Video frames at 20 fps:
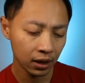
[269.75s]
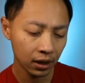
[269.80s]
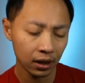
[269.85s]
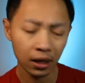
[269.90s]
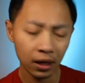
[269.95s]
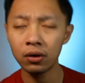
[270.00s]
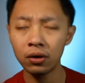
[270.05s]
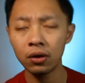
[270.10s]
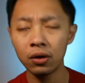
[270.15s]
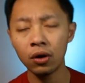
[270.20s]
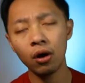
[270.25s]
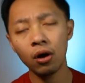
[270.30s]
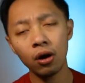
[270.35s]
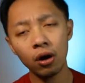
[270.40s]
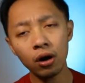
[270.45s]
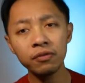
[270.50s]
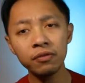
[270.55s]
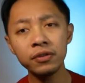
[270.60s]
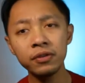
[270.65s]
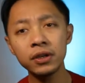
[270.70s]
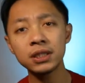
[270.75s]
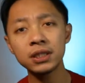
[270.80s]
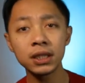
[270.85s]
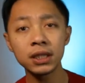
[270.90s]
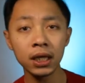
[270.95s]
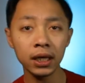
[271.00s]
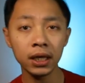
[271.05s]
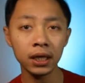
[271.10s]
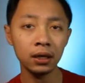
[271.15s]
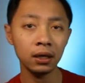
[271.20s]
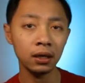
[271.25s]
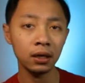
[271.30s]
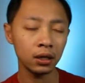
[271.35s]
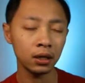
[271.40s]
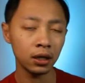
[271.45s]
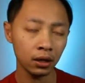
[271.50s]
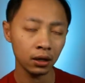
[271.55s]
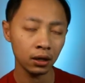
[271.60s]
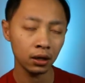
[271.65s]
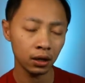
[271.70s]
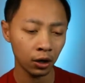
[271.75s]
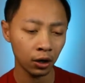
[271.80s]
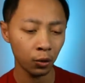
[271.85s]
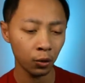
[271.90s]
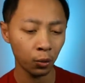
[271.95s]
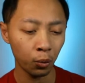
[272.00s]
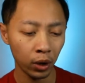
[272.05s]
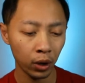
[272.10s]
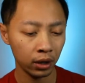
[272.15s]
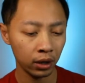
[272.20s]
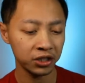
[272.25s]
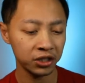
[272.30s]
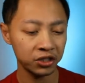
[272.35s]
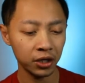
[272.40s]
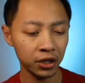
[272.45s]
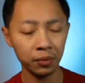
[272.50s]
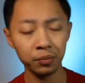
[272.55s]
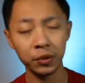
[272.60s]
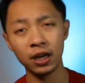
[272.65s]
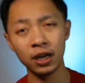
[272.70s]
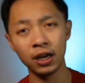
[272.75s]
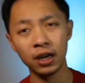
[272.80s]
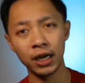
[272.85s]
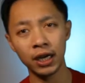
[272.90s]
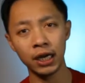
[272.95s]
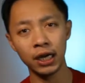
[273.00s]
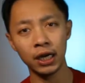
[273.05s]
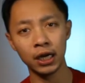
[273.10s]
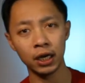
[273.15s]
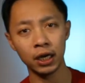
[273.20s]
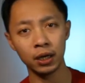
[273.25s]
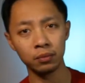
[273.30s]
Now obviously the where the Gemini